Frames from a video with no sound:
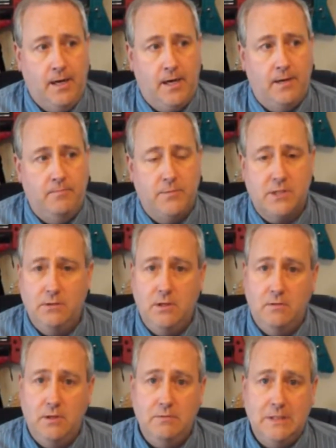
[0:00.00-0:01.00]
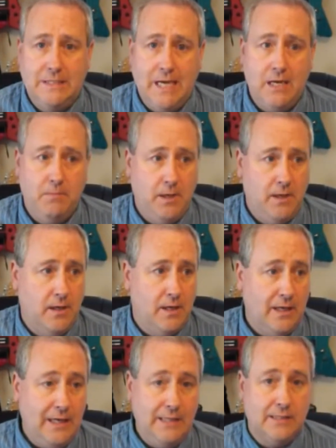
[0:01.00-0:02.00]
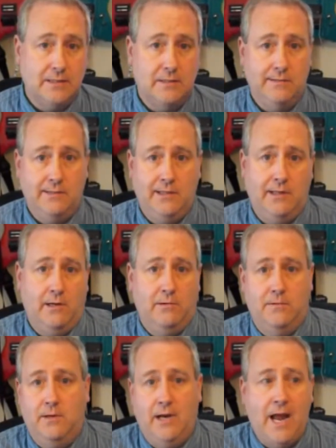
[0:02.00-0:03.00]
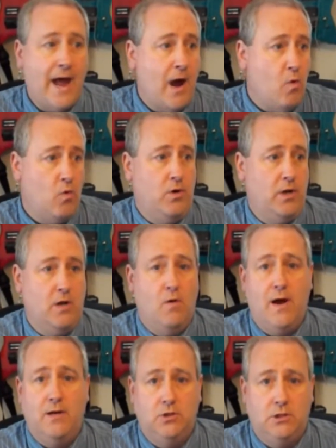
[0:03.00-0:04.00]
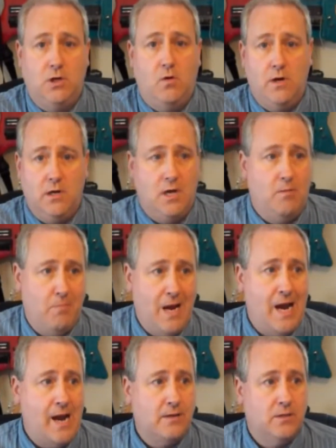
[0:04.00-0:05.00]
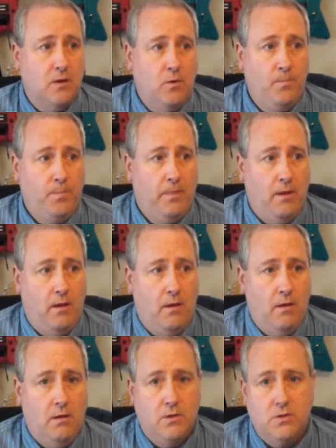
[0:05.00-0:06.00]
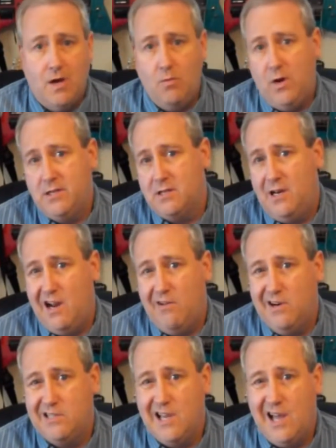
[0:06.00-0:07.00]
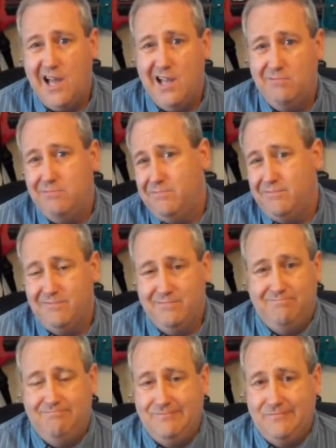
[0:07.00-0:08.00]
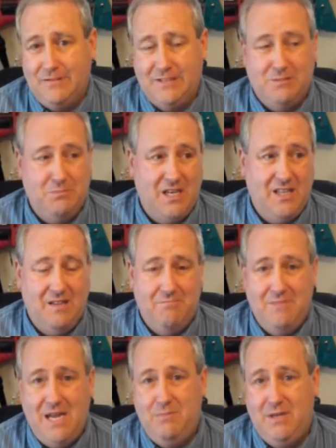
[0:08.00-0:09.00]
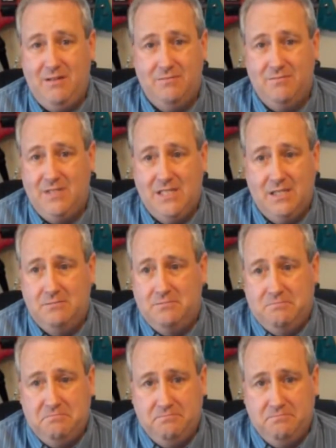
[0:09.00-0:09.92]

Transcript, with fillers: Um, so, you know, it would take me at least, you know, an hour to go out and show it and come back. So, so I'd waste an hour of time for somebody that maybe, you know,